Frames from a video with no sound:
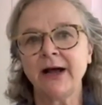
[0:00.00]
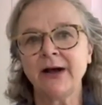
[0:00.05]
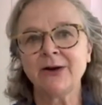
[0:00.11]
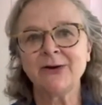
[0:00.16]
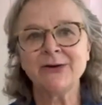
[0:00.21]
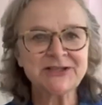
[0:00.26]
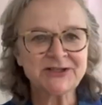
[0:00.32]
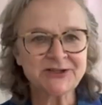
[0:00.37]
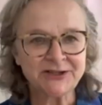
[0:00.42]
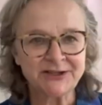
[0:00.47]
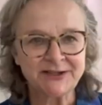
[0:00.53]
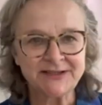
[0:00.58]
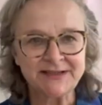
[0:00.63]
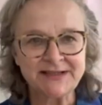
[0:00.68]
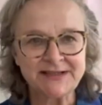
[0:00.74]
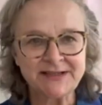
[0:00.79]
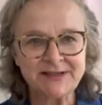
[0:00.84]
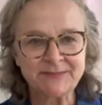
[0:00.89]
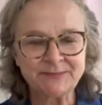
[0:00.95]

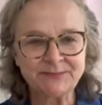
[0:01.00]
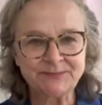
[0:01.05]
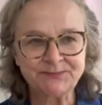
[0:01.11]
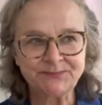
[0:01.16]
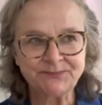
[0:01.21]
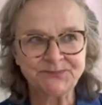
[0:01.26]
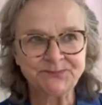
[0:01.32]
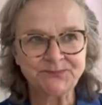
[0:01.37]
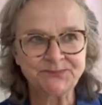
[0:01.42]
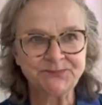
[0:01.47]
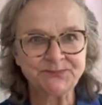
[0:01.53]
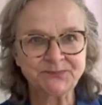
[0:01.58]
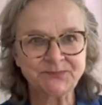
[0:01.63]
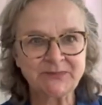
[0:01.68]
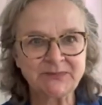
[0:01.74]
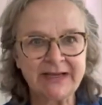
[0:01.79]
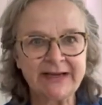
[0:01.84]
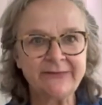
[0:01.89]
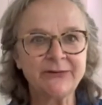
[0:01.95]
Christians
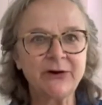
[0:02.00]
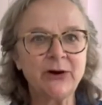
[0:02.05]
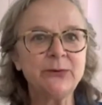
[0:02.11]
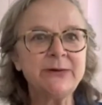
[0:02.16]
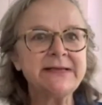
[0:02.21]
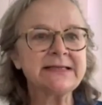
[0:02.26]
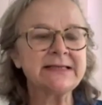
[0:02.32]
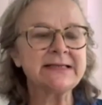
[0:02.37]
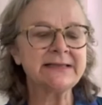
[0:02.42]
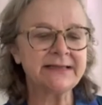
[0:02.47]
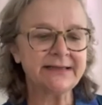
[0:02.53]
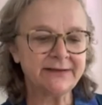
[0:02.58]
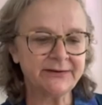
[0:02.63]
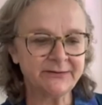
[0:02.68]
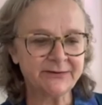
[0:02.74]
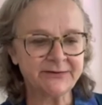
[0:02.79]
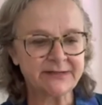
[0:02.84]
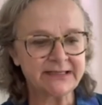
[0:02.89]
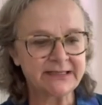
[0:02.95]
have always
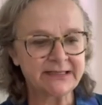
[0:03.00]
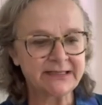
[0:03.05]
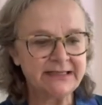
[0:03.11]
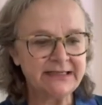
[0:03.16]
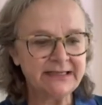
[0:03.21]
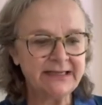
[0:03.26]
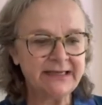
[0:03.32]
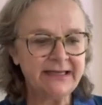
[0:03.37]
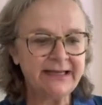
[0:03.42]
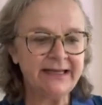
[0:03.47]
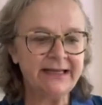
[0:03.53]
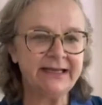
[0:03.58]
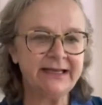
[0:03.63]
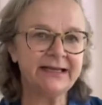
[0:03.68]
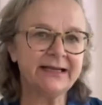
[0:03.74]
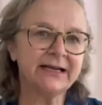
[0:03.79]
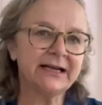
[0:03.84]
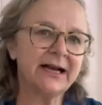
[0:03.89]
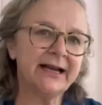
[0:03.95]
lived
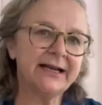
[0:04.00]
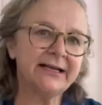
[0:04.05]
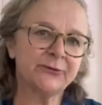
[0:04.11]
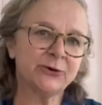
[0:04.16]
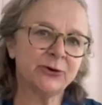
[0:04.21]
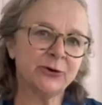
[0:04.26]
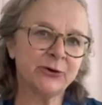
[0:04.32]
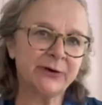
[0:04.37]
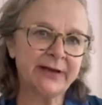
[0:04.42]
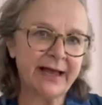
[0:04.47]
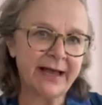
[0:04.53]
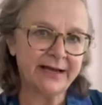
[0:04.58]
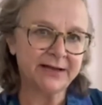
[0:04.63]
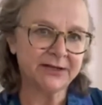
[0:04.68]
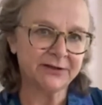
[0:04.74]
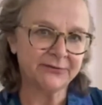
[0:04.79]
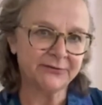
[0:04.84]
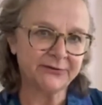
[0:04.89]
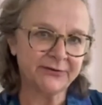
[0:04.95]
in a kind of
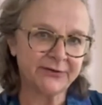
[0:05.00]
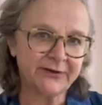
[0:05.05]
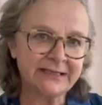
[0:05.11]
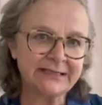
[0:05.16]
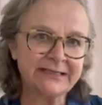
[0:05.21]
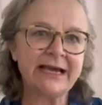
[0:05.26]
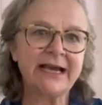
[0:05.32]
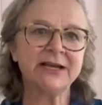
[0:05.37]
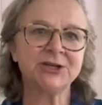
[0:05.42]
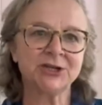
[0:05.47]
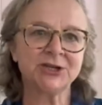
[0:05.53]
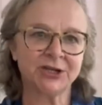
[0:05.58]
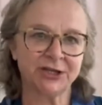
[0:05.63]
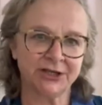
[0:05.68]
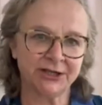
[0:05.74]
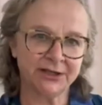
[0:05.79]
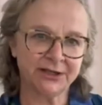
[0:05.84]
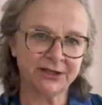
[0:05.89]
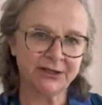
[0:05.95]
creative
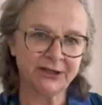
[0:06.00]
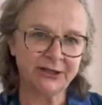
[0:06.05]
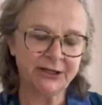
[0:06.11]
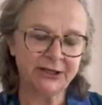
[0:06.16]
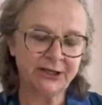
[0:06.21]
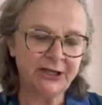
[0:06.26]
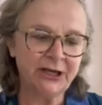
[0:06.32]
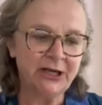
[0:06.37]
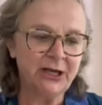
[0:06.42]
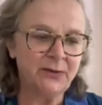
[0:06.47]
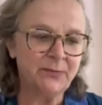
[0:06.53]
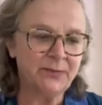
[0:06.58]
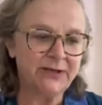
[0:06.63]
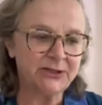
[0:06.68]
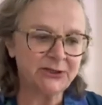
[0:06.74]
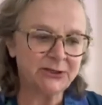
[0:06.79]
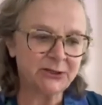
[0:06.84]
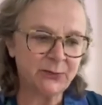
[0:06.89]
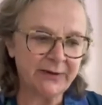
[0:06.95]
tension
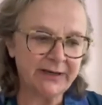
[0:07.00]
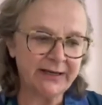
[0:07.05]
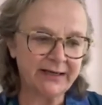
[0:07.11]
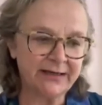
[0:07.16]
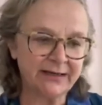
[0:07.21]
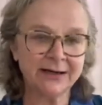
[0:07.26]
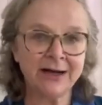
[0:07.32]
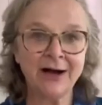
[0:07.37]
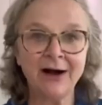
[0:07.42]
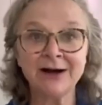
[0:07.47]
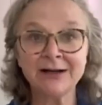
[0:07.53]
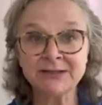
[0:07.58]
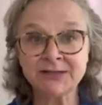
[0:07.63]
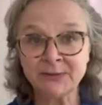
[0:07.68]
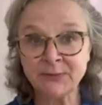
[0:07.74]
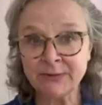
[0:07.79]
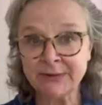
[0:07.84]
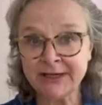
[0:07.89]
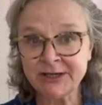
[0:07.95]
between
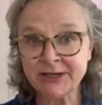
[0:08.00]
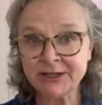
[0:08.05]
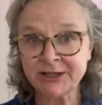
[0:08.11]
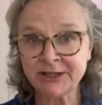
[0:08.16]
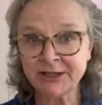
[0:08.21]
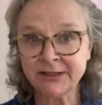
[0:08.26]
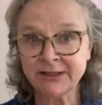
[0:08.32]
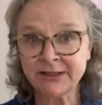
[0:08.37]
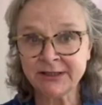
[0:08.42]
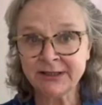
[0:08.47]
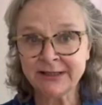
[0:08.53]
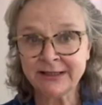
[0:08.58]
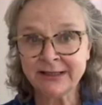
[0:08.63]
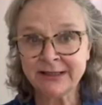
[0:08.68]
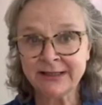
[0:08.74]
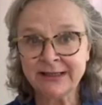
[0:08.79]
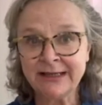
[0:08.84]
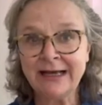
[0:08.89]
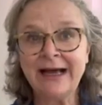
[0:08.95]
contemplation
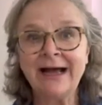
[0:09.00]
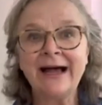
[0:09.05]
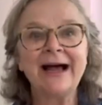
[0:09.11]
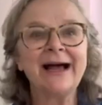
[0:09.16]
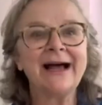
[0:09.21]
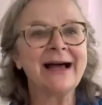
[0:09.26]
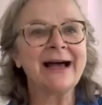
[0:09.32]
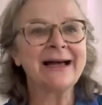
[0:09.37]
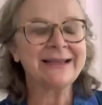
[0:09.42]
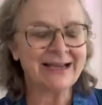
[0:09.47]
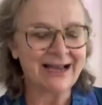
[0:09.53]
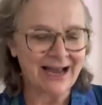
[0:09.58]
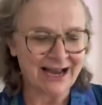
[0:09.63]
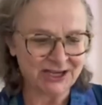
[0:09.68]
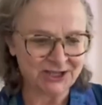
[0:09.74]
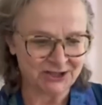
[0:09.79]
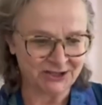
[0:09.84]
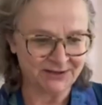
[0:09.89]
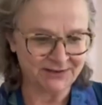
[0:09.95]
and
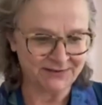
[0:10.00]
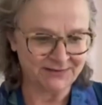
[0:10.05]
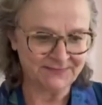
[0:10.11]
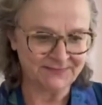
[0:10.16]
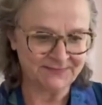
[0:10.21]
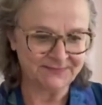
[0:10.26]
action.